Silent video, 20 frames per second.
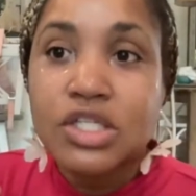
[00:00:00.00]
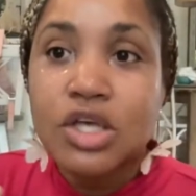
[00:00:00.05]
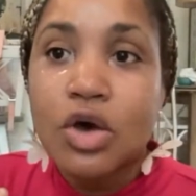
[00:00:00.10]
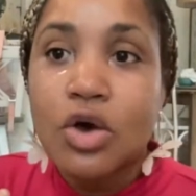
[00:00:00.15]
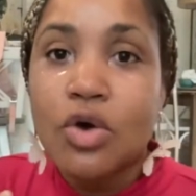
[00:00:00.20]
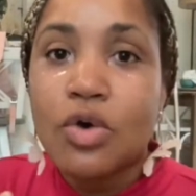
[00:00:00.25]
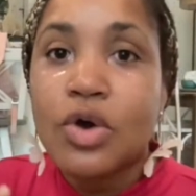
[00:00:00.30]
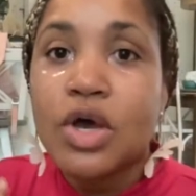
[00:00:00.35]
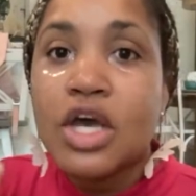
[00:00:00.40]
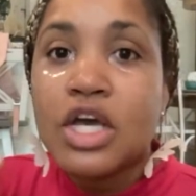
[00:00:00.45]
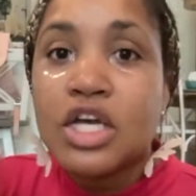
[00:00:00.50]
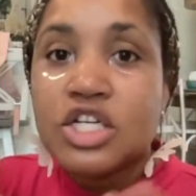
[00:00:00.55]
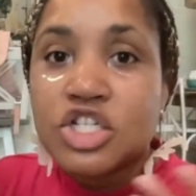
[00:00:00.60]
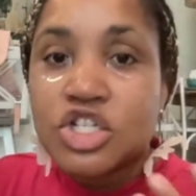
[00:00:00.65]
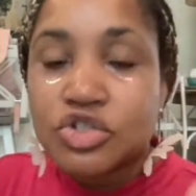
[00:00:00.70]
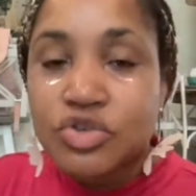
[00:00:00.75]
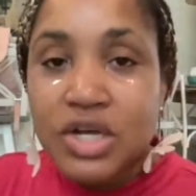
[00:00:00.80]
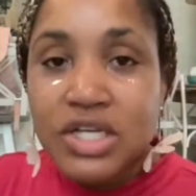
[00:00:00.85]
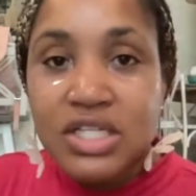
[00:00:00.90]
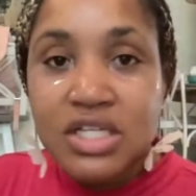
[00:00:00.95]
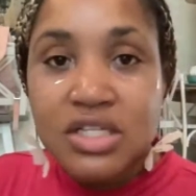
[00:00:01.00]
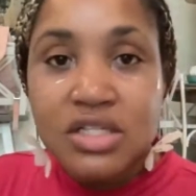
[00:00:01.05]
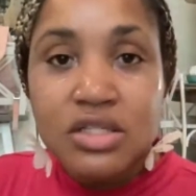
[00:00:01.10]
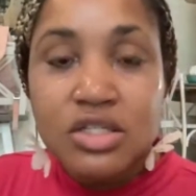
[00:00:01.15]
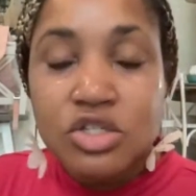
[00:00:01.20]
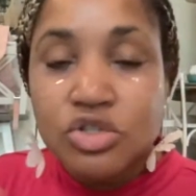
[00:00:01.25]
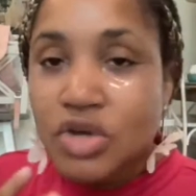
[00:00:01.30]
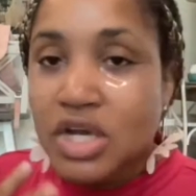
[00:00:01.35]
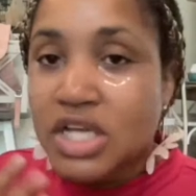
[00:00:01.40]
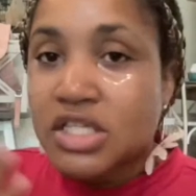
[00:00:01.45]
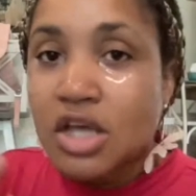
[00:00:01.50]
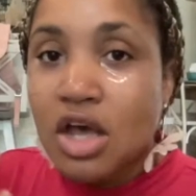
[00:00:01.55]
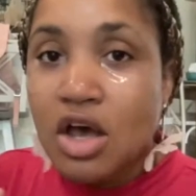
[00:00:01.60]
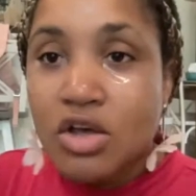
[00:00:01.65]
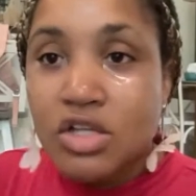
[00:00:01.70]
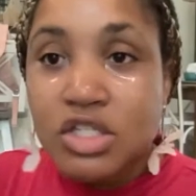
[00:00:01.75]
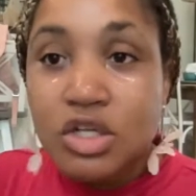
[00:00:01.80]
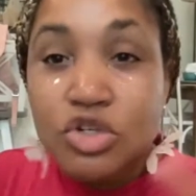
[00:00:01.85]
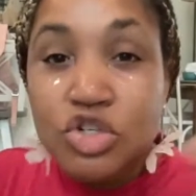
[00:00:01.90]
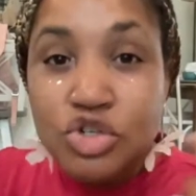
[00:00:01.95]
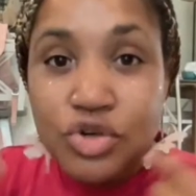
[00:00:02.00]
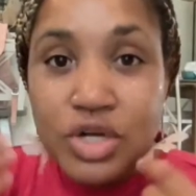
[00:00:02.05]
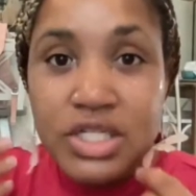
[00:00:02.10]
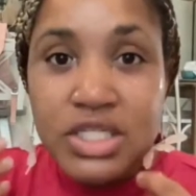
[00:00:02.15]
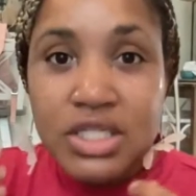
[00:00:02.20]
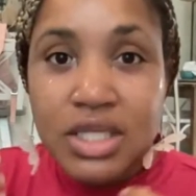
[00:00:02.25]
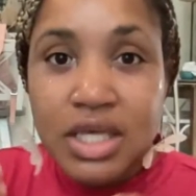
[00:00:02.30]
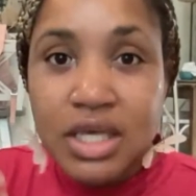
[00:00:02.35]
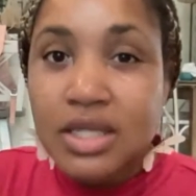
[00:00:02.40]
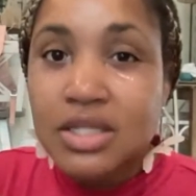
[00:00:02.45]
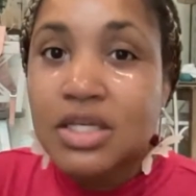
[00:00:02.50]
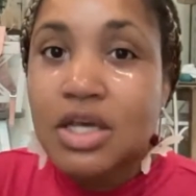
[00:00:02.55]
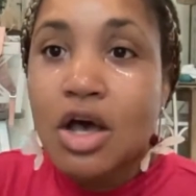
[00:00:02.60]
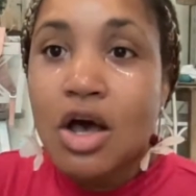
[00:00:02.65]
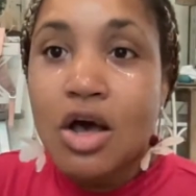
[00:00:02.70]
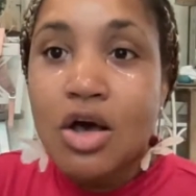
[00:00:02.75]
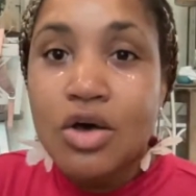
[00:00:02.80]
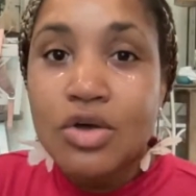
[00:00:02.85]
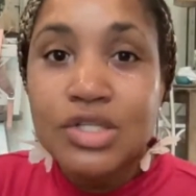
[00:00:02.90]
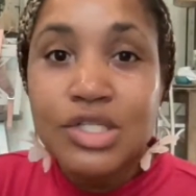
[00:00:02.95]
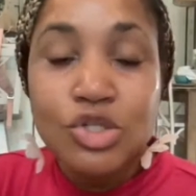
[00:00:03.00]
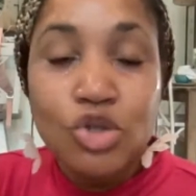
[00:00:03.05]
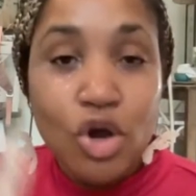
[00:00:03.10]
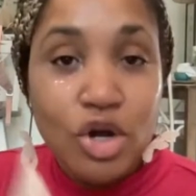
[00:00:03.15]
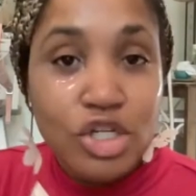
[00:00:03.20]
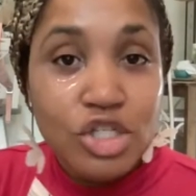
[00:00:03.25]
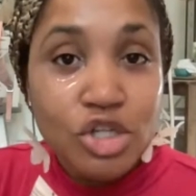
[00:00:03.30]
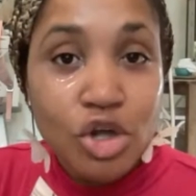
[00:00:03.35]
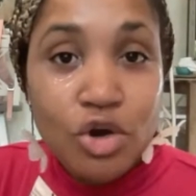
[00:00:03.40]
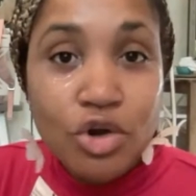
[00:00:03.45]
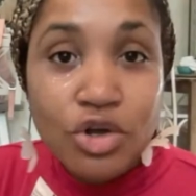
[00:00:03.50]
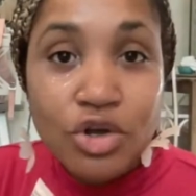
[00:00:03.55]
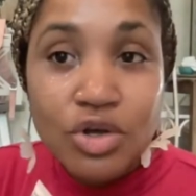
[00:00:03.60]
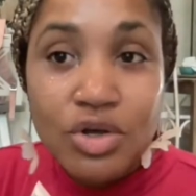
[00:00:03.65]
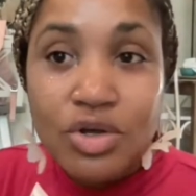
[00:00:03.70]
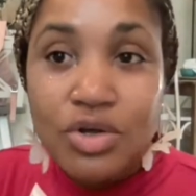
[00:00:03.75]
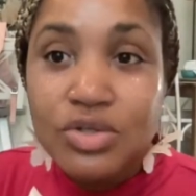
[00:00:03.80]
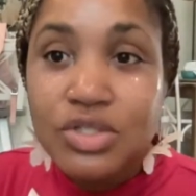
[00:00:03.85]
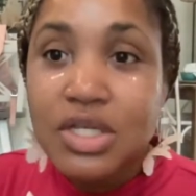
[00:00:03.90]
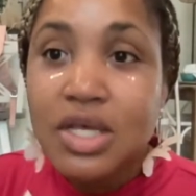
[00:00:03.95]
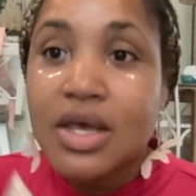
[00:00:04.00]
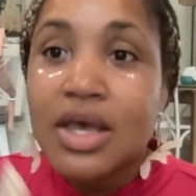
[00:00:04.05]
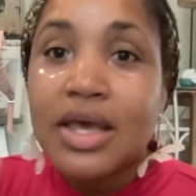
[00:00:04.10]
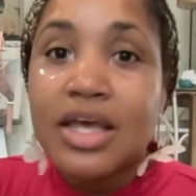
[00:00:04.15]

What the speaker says: So stress skin causes dark circles.